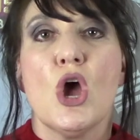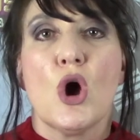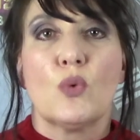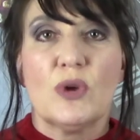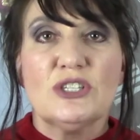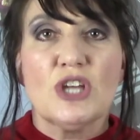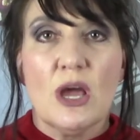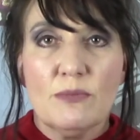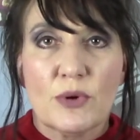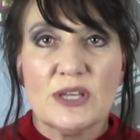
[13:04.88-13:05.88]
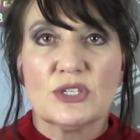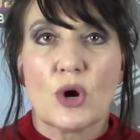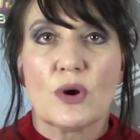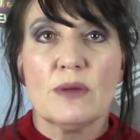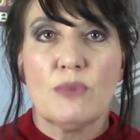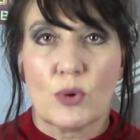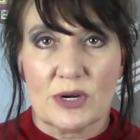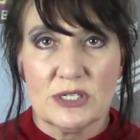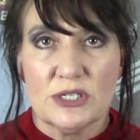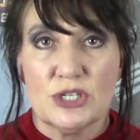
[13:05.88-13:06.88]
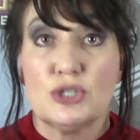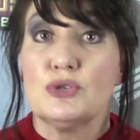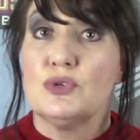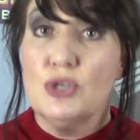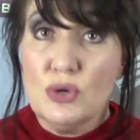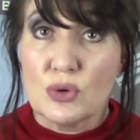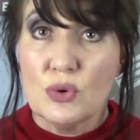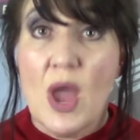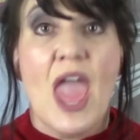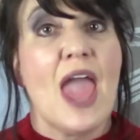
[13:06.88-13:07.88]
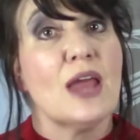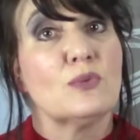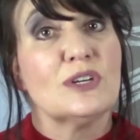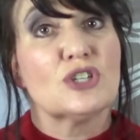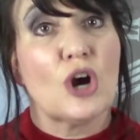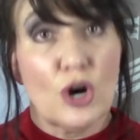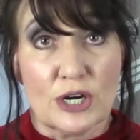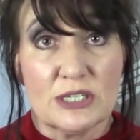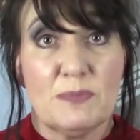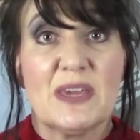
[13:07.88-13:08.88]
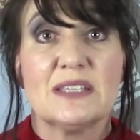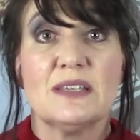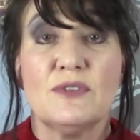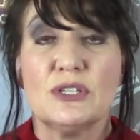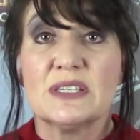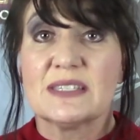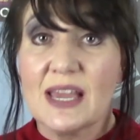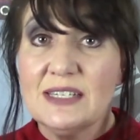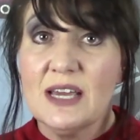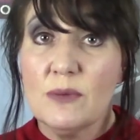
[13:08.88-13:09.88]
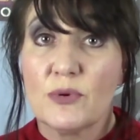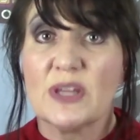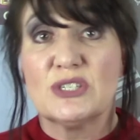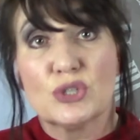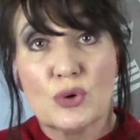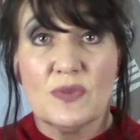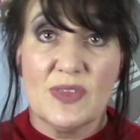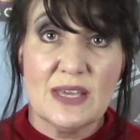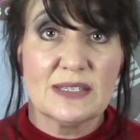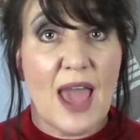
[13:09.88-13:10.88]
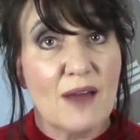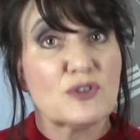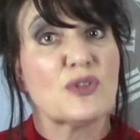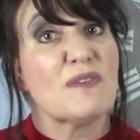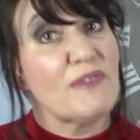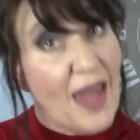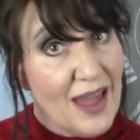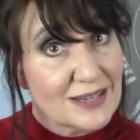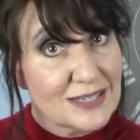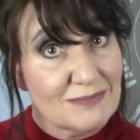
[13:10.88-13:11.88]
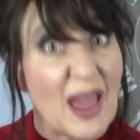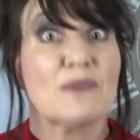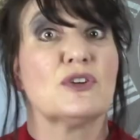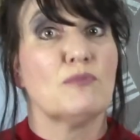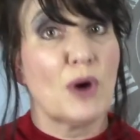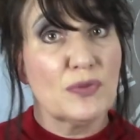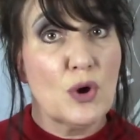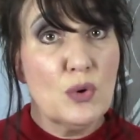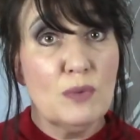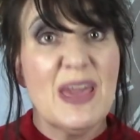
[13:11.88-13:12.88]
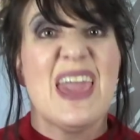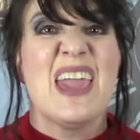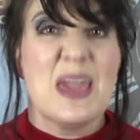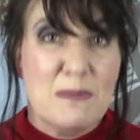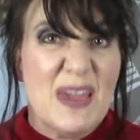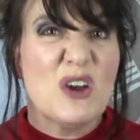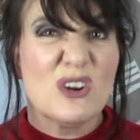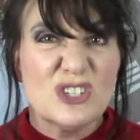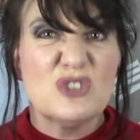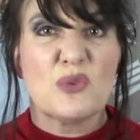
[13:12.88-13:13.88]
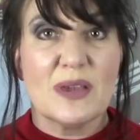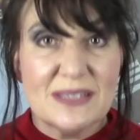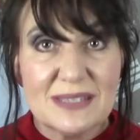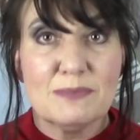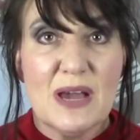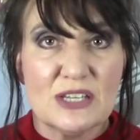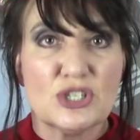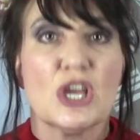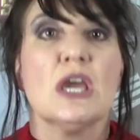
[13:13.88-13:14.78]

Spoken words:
which upgrades are important to you and which aren't. Because if you decide to upgrade certain things after the fact, after you bought the home, it may cost you twice as much